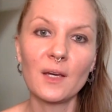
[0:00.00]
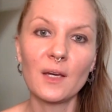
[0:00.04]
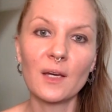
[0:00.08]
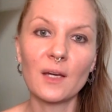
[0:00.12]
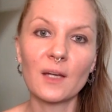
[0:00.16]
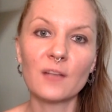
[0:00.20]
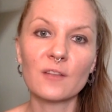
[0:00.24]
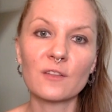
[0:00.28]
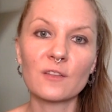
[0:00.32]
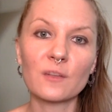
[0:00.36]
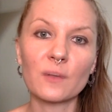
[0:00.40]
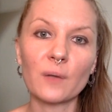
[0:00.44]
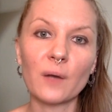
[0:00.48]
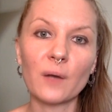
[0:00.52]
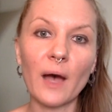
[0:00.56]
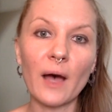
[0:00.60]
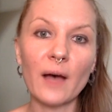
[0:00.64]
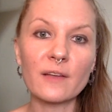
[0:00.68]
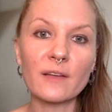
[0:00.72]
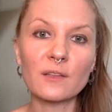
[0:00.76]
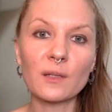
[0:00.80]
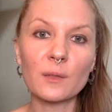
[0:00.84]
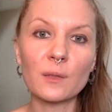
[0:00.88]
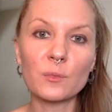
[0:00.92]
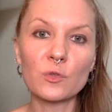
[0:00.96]
And so
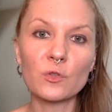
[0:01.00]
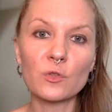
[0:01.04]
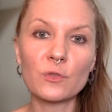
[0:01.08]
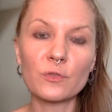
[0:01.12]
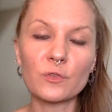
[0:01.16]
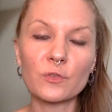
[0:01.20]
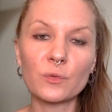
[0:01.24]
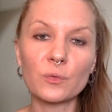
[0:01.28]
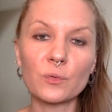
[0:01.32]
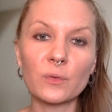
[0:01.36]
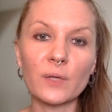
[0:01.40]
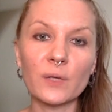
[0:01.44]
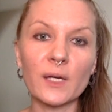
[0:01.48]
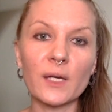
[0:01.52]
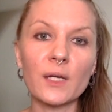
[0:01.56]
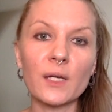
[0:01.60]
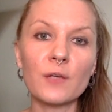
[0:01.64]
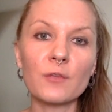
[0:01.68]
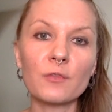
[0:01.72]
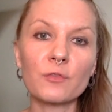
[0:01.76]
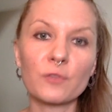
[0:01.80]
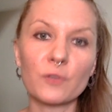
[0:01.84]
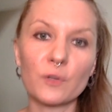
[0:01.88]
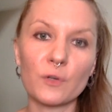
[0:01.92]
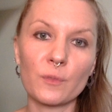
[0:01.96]
as I moved away
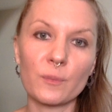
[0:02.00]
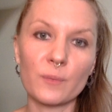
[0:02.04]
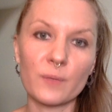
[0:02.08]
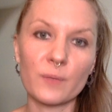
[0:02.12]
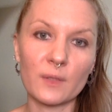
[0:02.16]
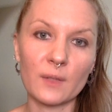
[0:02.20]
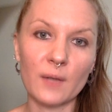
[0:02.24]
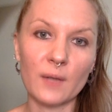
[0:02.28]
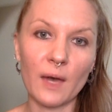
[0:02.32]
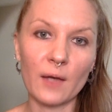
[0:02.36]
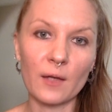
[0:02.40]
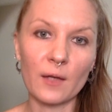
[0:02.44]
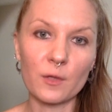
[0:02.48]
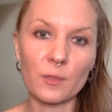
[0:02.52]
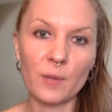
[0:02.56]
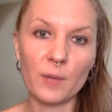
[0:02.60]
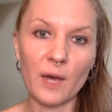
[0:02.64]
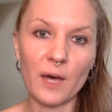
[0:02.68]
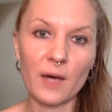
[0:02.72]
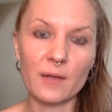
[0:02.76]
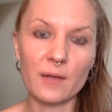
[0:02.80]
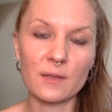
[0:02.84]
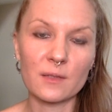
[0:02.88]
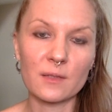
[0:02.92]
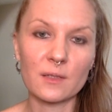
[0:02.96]
from the
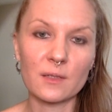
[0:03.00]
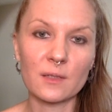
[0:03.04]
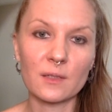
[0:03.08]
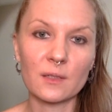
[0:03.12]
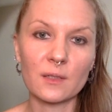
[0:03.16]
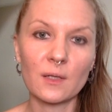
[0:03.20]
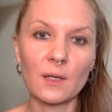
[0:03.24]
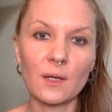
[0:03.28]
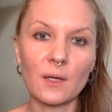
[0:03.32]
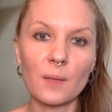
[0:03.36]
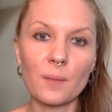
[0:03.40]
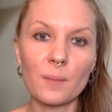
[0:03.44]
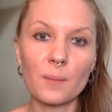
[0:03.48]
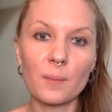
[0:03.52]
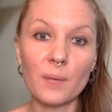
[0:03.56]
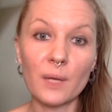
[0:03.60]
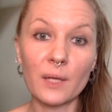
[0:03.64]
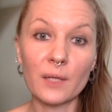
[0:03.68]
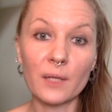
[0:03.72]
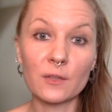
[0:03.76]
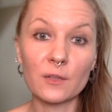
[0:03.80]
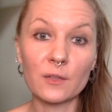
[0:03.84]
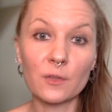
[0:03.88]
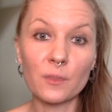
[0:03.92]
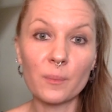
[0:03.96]
allopathic
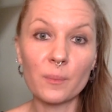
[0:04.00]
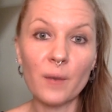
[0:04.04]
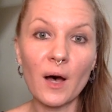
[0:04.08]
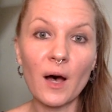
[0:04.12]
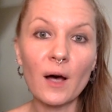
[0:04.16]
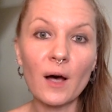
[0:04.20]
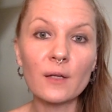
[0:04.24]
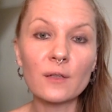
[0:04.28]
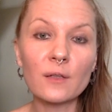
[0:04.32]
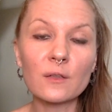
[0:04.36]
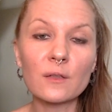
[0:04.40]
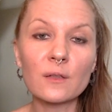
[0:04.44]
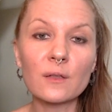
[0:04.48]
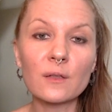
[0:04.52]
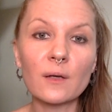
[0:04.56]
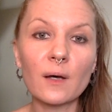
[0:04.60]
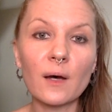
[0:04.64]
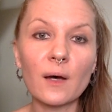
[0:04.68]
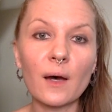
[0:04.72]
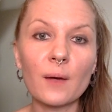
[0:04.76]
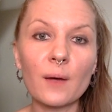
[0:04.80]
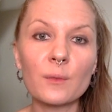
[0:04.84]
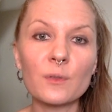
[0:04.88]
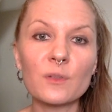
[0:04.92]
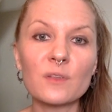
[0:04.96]
medical model,
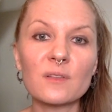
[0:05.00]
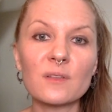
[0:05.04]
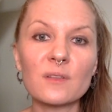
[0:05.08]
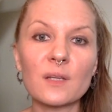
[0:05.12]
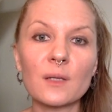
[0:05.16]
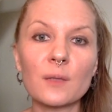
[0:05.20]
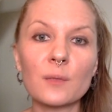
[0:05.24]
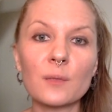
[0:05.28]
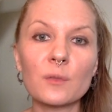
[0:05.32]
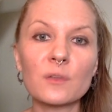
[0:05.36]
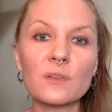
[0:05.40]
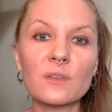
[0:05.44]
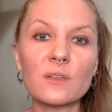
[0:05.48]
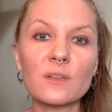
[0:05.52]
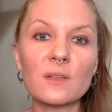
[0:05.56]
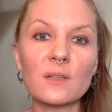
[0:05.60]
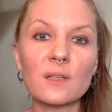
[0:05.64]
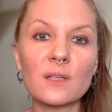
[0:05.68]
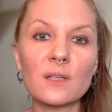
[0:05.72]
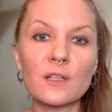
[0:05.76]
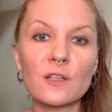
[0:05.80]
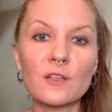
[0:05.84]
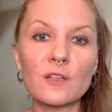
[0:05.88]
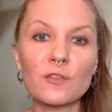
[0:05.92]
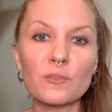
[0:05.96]
I was able to
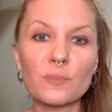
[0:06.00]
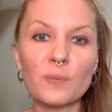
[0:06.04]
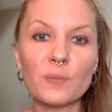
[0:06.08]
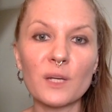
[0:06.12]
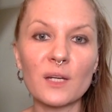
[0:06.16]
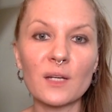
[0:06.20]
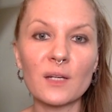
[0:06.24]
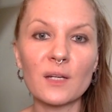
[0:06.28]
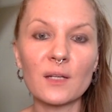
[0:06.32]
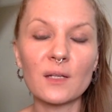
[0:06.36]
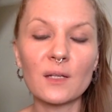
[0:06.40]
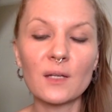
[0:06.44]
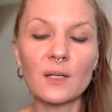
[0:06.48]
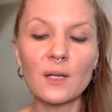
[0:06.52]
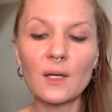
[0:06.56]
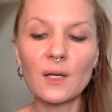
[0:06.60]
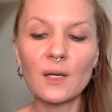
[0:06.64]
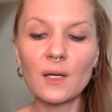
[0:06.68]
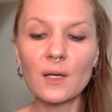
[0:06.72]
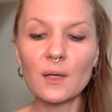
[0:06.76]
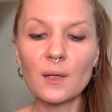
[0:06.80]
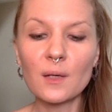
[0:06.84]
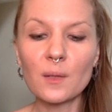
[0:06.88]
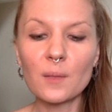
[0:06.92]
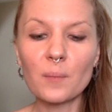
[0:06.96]
think of my
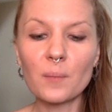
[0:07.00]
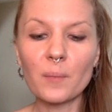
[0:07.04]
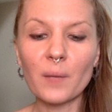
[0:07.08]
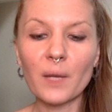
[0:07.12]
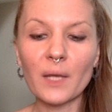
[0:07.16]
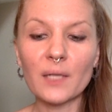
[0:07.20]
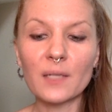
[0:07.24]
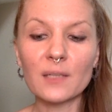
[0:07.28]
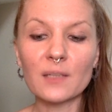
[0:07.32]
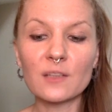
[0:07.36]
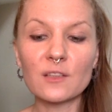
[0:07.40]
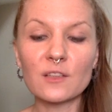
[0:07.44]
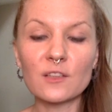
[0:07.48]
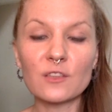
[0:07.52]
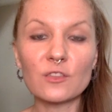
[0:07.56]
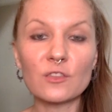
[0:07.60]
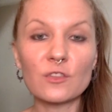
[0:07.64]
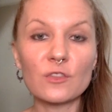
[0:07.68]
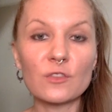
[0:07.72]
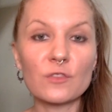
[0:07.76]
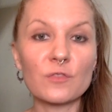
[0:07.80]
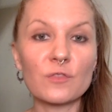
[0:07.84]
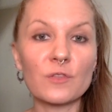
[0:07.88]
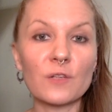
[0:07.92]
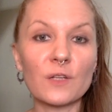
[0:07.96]

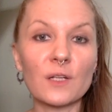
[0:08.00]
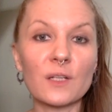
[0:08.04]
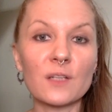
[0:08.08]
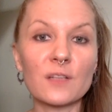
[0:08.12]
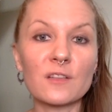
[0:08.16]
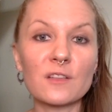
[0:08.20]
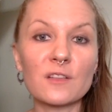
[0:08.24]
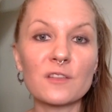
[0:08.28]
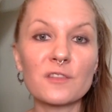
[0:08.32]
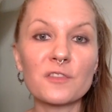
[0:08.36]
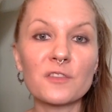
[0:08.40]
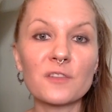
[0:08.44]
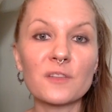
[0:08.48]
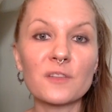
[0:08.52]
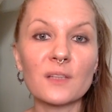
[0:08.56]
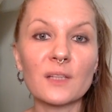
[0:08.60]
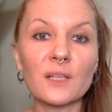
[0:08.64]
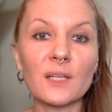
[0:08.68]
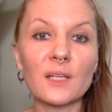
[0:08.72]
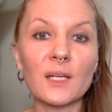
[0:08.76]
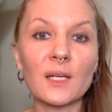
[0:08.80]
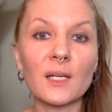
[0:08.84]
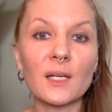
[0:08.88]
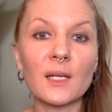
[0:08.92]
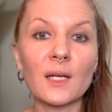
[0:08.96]
condition very
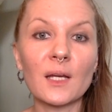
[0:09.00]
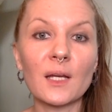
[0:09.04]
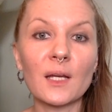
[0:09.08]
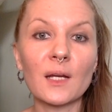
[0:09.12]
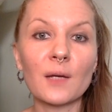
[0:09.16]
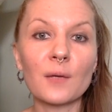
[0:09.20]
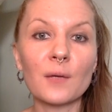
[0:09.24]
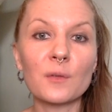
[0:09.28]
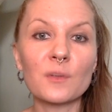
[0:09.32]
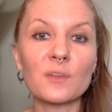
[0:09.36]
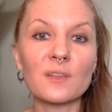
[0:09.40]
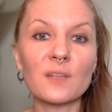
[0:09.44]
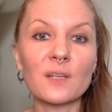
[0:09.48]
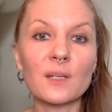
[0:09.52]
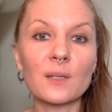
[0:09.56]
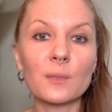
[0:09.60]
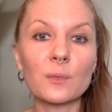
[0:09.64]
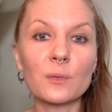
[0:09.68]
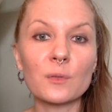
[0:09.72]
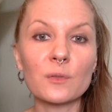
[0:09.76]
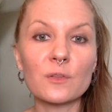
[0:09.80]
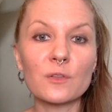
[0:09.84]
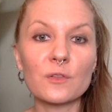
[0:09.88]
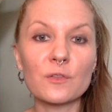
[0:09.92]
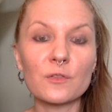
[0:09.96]
differently, and I was
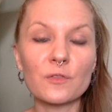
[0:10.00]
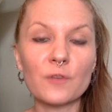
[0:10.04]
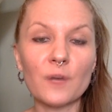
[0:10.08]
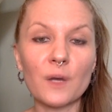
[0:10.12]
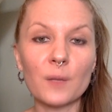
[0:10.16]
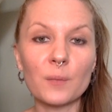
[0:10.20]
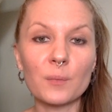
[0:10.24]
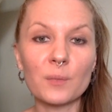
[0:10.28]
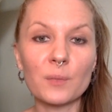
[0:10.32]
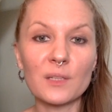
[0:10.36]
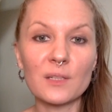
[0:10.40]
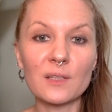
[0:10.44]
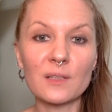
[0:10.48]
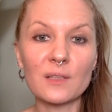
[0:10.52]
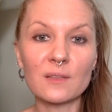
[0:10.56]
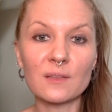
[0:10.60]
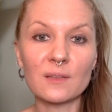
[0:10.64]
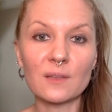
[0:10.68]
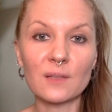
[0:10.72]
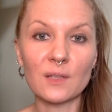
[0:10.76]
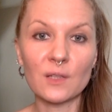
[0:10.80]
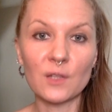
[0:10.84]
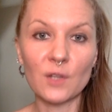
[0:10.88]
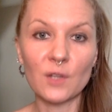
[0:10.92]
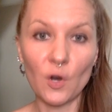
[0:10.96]
able to find peace
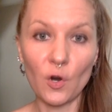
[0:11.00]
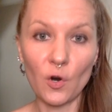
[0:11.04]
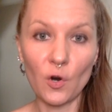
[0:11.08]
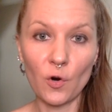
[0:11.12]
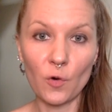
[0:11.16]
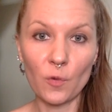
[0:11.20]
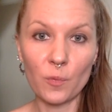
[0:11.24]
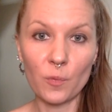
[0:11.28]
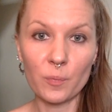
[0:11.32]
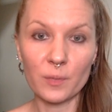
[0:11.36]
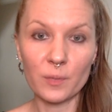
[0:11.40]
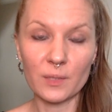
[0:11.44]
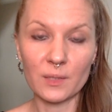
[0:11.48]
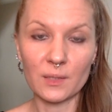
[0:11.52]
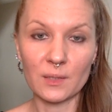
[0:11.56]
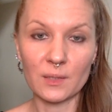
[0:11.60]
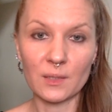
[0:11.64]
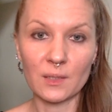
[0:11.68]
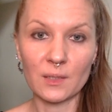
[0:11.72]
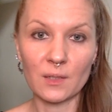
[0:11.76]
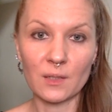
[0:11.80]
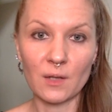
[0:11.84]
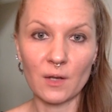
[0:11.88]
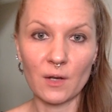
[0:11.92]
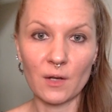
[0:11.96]
and hope
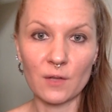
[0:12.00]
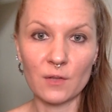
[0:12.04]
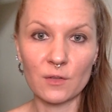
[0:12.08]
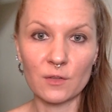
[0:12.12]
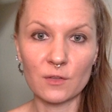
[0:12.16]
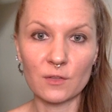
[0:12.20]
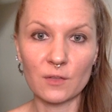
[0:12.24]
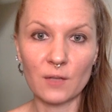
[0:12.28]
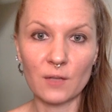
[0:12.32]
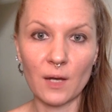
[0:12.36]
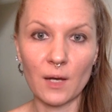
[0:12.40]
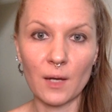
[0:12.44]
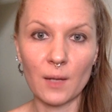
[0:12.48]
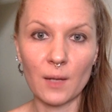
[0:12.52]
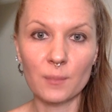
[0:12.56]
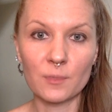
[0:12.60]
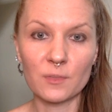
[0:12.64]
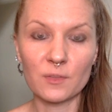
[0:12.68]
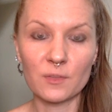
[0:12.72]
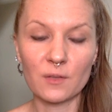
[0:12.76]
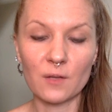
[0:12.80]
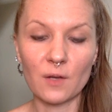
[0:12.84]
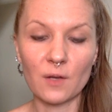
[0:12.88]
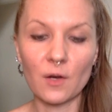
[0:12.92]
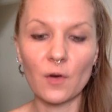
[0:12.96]
in other
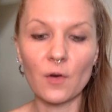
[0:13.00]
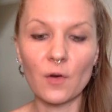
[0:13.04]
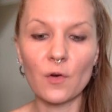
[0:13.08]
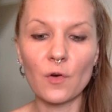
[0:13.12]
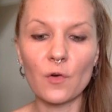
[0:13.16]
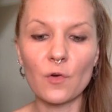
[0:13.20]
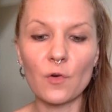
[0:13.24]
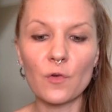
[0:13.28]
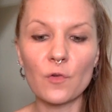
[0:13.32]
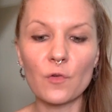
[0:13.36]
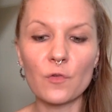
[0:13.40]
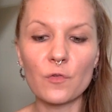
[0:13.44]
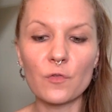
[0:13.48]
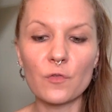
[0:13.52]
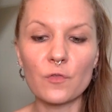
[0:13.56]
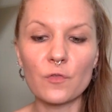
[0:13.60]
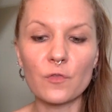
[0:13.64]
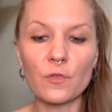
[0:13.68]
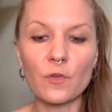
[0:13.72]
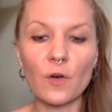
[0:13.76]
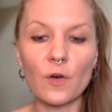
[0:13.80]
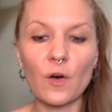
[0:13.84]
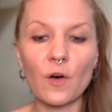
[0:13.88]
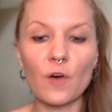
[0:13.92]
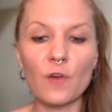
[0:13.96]
types of
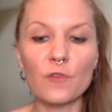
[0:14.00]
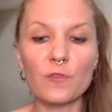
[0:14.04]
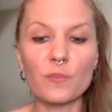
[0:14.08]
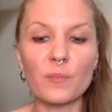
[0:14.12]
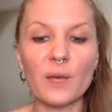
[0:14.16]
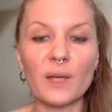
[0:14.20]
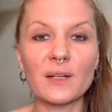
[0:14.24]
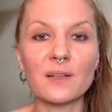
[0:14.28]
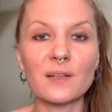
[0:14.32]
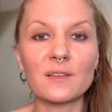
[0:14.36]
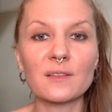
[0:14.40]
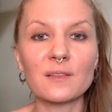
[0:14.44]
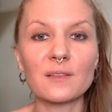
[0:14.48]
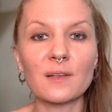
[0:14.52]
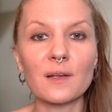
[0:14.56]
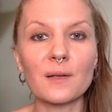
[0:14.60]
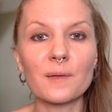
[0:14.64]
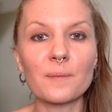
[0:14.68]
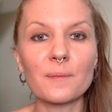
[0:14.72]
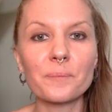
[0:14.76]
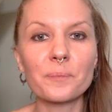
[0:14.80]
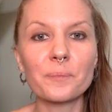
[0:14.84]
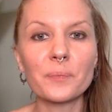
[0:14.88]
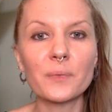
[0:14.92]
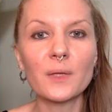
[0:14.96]

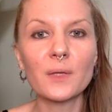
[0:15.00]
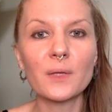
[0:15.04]
medicine.